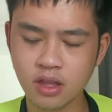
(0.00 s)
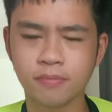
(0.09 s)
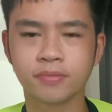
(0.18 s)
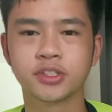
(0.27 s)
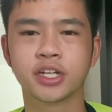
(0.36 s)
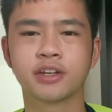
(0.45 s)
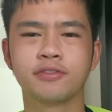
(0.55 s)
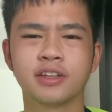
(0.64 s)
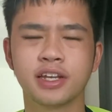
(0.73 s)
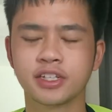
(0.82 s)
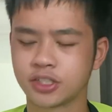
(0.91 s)
The chicken
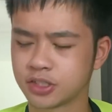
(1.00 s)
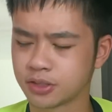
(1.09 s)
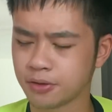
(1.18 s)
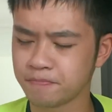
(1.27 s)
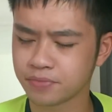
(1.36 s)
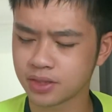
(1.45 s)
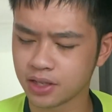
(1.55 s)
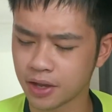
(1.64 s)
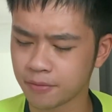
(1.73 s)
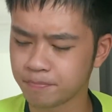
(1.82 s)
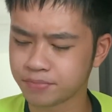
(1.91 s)
fillet is just
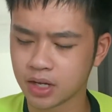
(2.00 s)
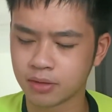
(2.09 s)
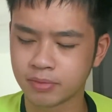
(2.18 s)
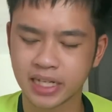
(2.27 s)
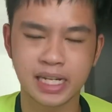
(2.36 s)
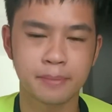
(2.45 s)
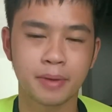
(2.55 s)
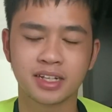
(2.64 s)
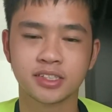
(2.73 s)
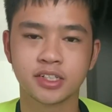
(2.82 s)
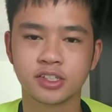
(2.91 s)
like lightly
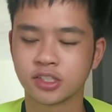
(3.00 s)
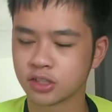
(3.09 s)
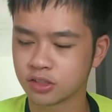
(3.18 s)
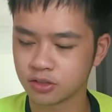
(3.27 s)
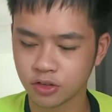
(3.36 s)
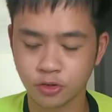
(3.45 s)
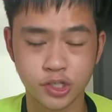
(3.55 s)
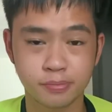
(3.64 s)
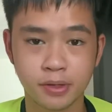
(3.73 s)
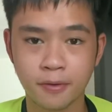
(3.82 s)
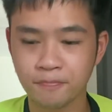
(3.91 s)
pan-seared. It's not
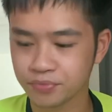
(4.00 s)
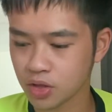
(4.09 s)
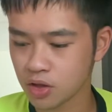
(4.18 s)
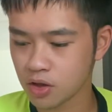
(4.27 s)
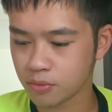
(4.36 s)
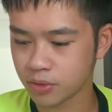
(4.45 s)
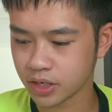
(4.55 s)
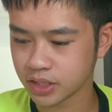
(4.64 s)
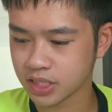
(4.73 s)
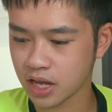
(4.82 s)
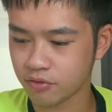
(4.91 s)
crispy, but it
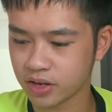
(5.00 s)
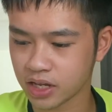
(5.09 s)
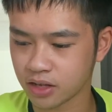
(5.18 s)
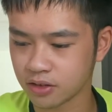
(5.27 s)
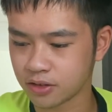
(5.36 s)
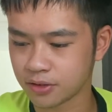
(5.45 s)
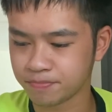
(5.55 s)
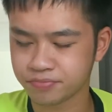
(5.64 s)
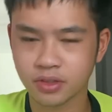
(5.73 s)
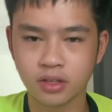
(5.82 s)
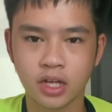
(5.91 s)
does have like
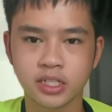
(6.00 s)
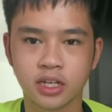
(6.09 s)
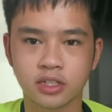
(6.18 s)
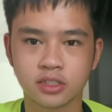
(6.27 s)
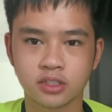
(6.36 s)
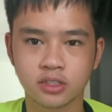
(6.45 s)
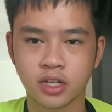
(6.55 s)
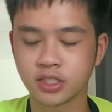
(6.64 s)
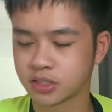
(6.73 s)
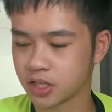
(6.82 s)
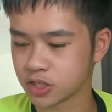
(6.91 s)
has like a
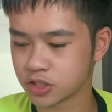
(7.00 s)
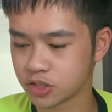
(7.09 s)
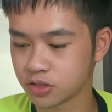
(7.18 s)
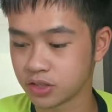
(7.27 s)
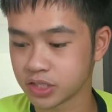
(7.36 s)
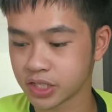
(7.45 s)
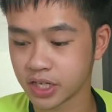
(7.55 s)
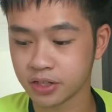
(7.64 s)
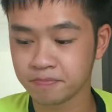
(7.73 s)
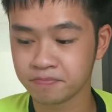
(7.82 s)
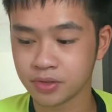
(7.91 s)
nice texture to the
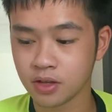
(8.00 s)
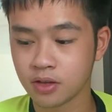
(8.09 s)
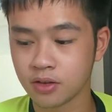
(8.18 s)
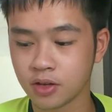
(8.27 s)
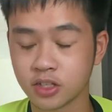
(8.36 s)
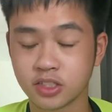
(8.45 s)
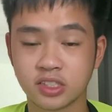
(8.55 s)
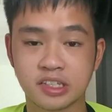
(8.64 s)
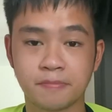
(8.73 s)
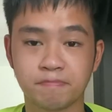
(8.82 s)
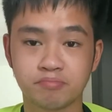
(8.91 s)
skin, because
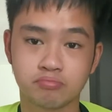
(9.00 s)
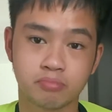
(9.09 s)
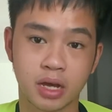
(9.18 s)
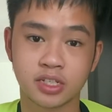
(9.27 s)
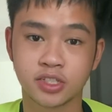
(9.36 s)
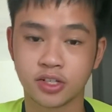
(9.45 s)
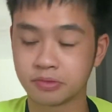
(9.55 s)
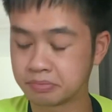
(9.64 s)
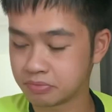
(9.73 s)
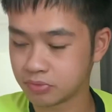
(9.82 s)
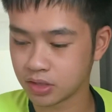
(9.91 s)
pan-seared,
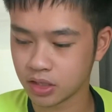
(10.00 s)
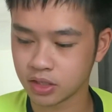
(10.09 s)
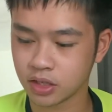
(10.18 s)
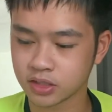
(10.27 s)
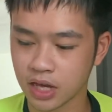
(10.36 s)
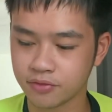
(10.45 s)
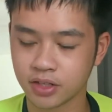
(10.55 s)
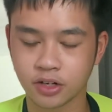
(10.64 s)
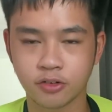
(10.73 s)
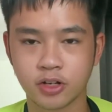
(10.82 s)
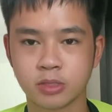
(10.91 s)
it does have
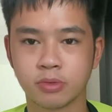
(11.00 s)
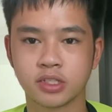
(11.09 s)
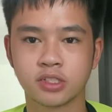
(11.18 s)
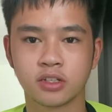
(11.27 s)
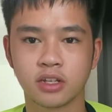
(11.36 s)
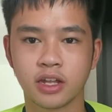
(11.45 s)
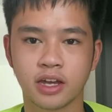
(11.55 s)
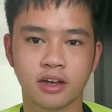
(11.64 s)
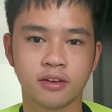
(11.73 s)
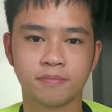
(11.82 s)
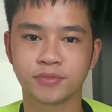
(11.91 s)
that crisp, but it's not like
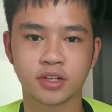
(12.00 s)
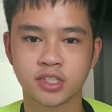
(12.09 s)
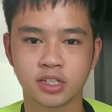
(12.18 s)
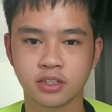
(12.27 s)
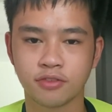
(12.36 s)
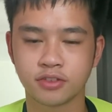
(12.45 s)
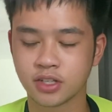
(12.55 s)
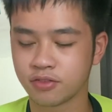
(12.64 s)
it's definitely